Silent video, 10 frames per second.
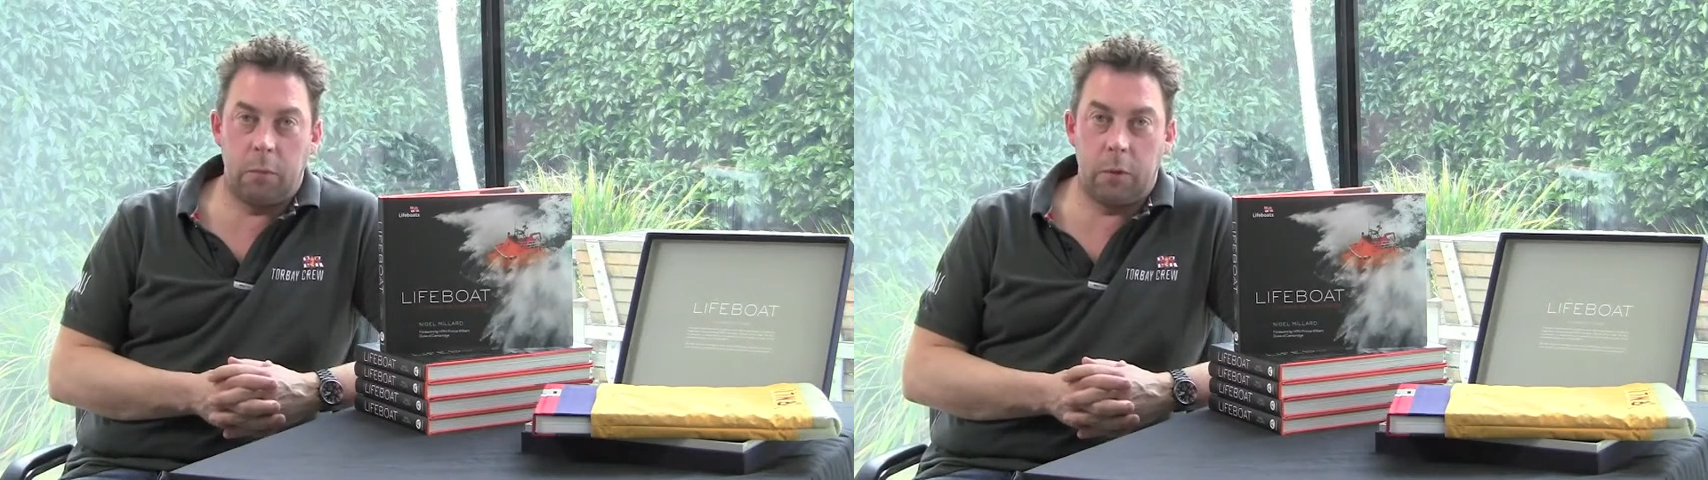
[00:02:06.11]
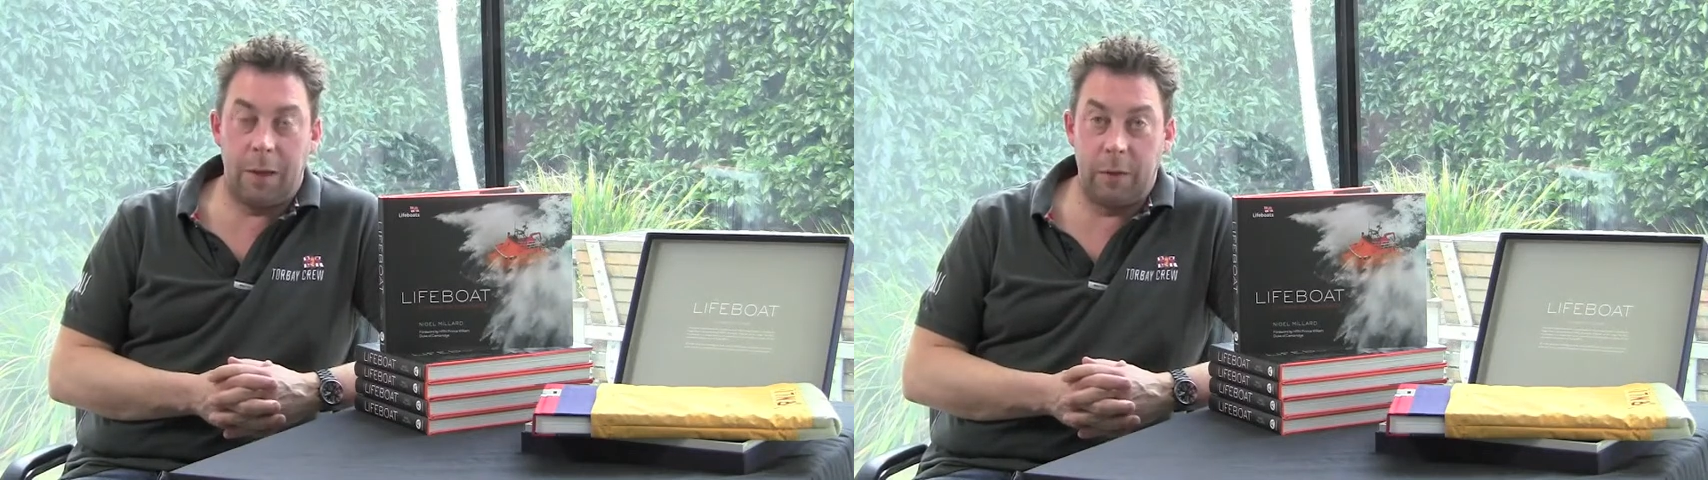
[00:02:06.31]

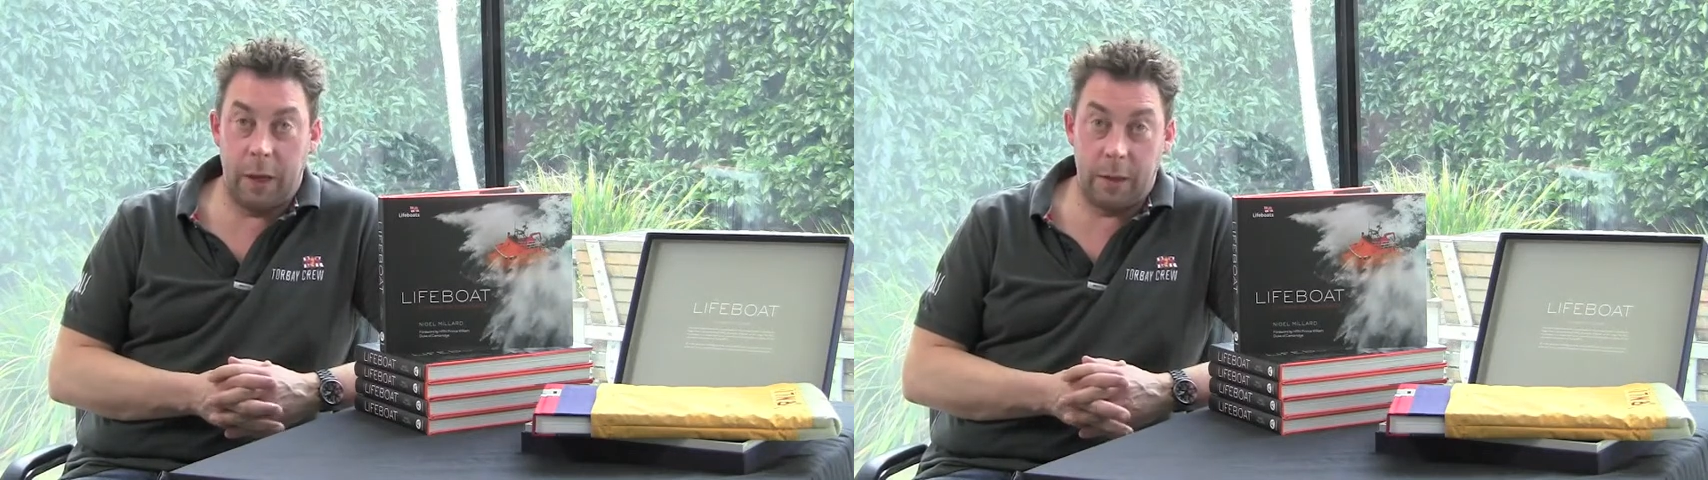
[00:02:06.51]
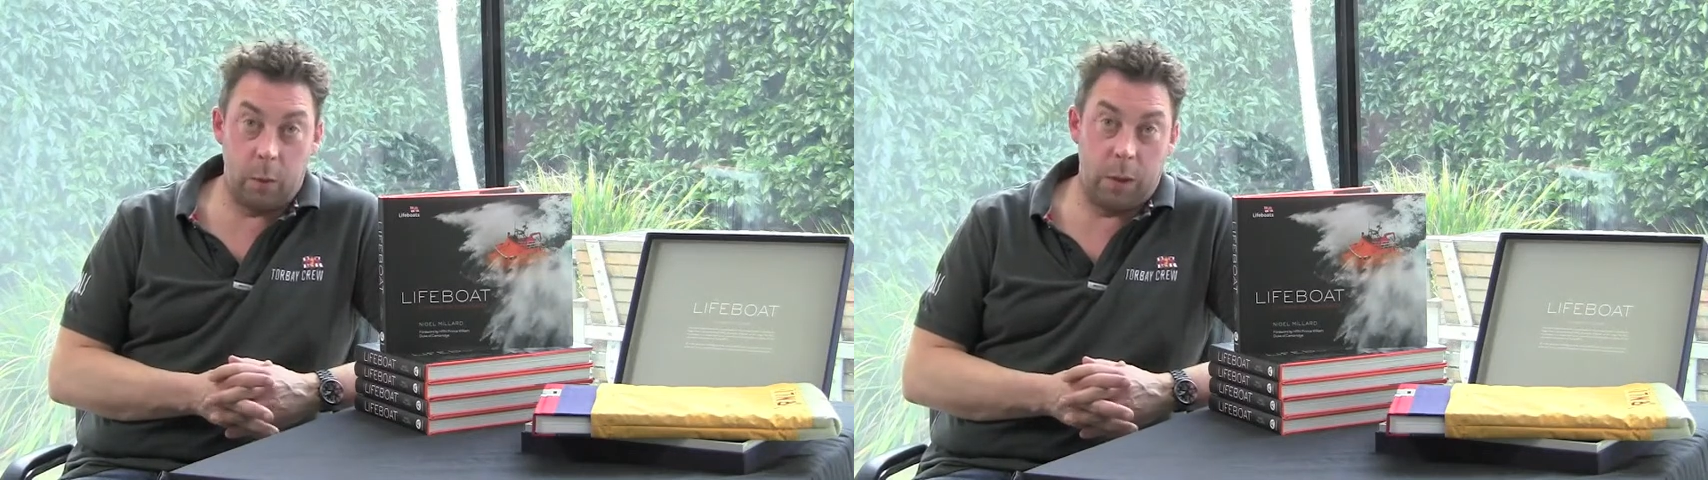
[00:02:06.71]
7
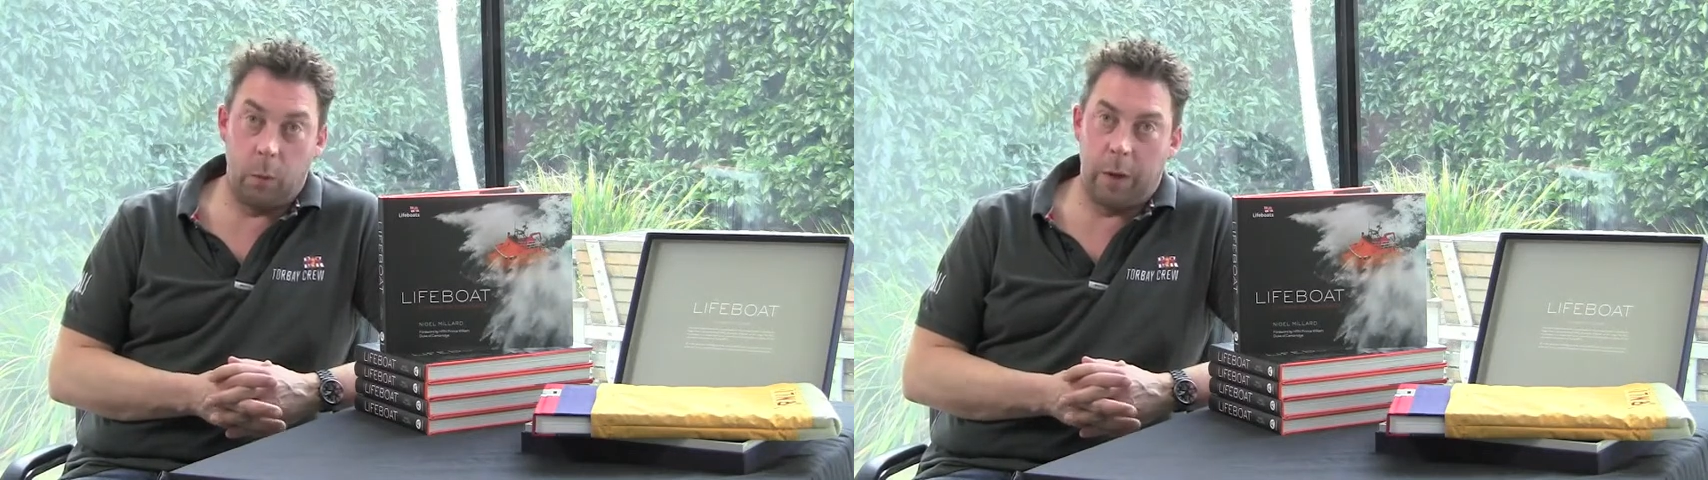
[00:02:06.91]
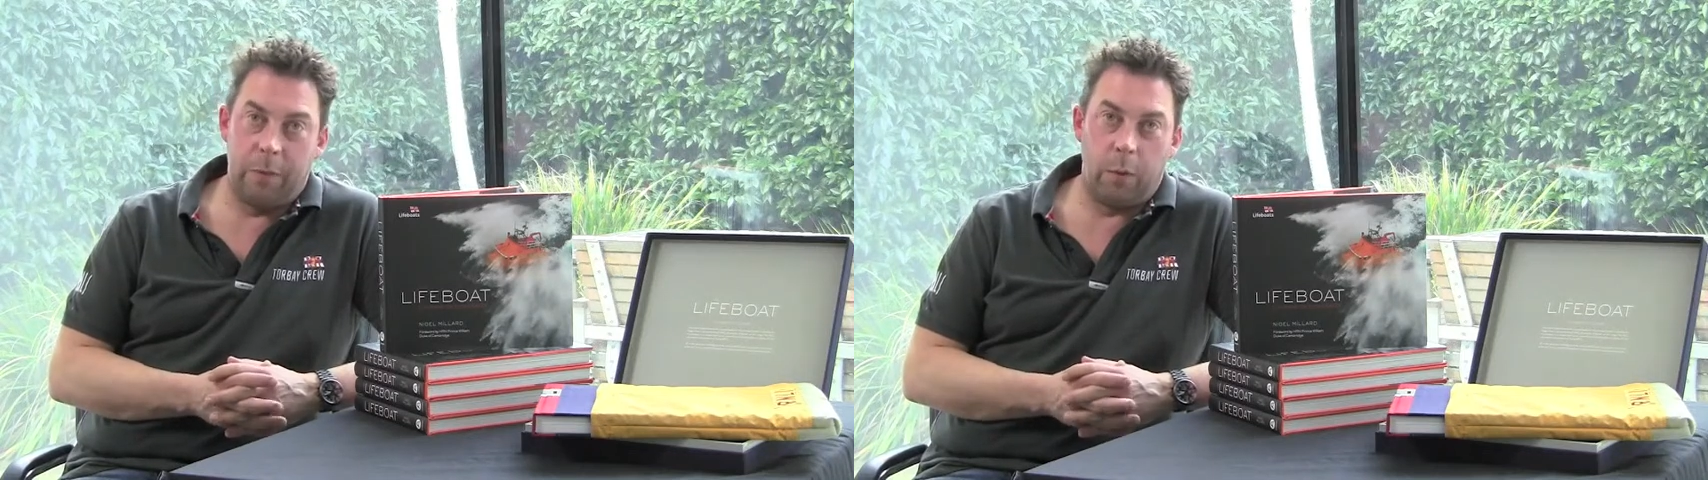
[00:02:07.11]
days a week,
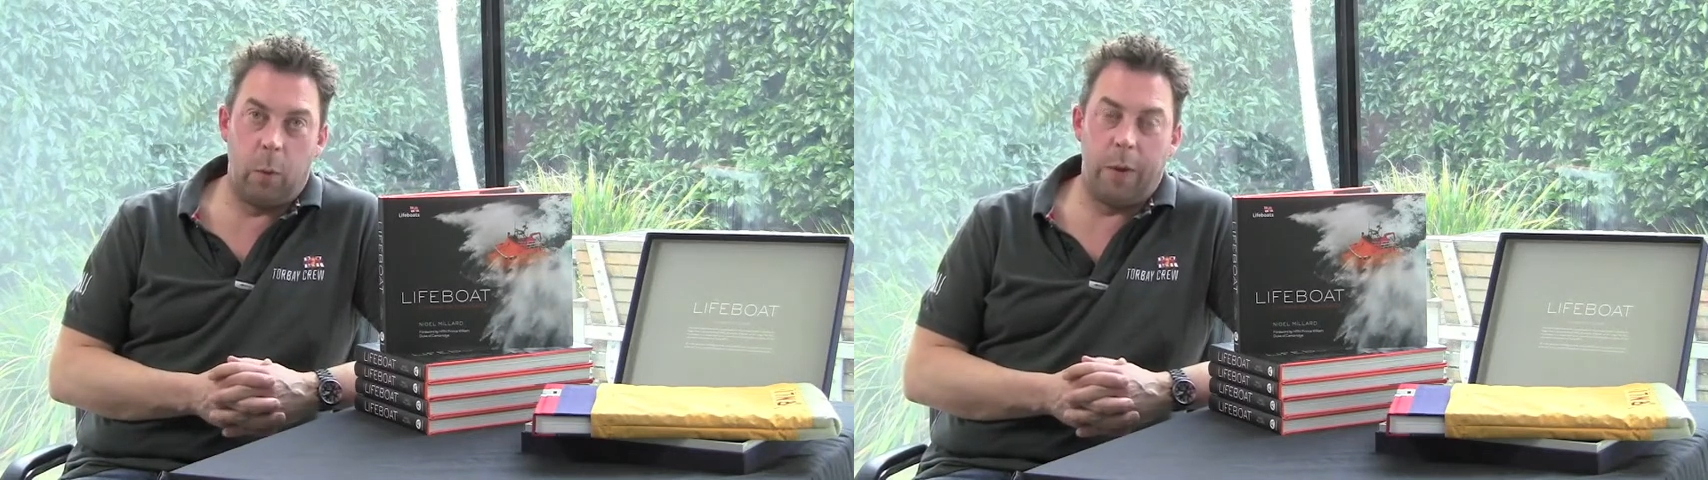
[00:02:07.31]
whatever the